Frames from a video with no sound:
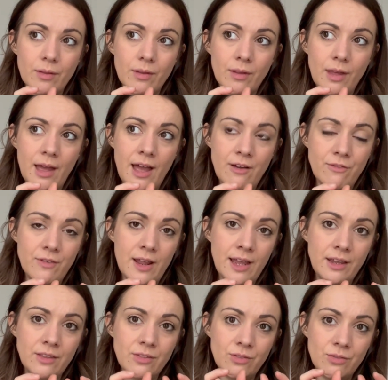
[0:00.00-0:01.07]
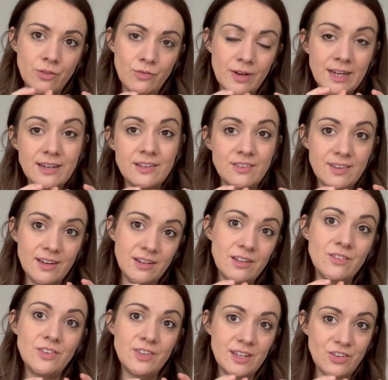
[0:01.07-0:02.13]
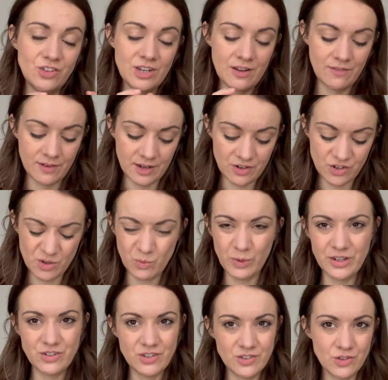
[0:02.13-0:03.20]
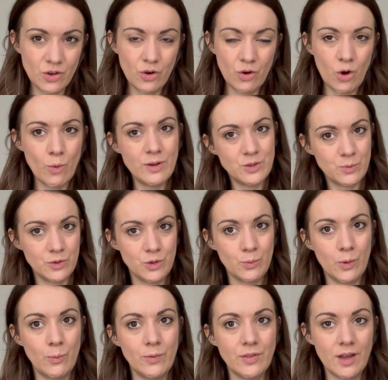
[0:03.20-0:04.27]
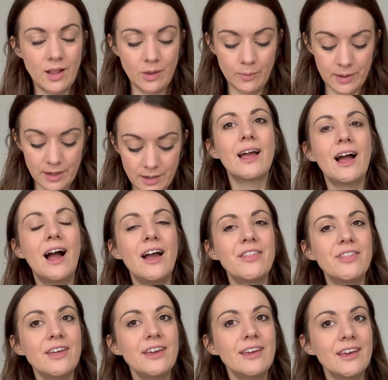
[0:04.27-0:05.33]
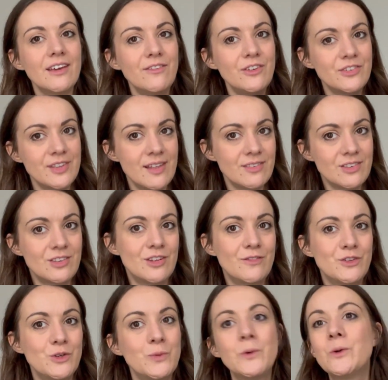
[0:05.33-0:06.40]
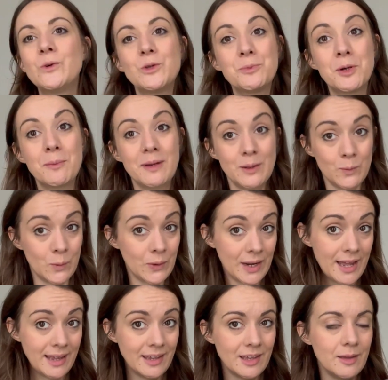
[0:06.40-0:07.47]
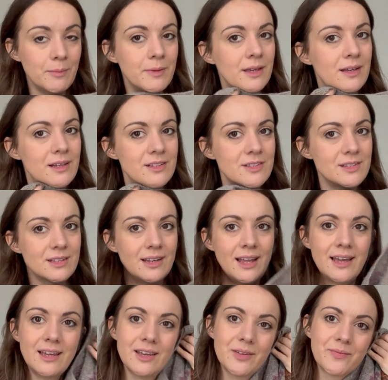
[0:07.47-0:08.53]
have like the really distinctive stitch definition, which is not always what you want with colour work. I think if you're sensitive to wool, you probably won't like it because like